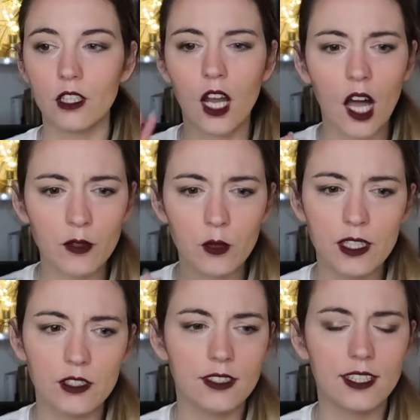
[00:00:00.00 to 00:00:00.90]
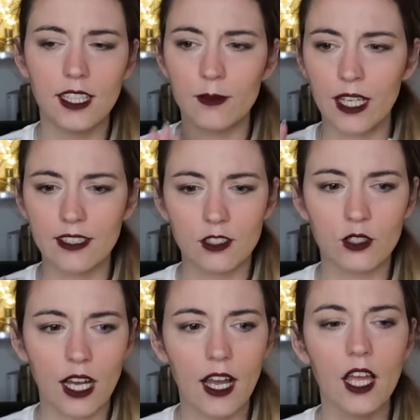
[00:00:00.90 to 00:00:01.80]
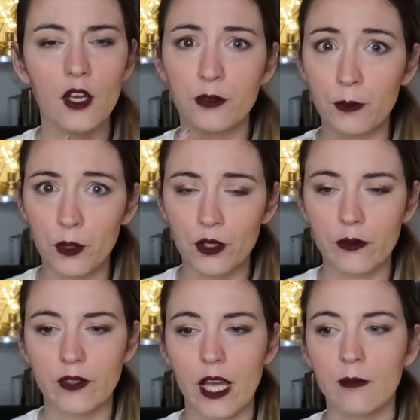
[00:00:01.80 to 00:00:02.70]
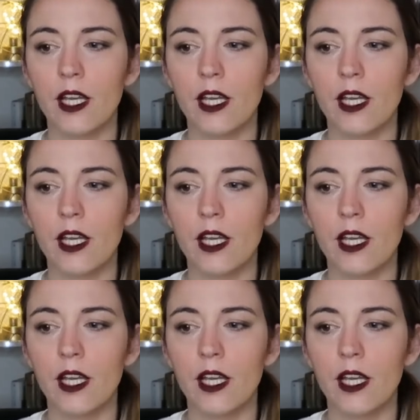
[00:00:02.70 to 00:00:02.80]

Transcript: cover was the same, etc. for both of them.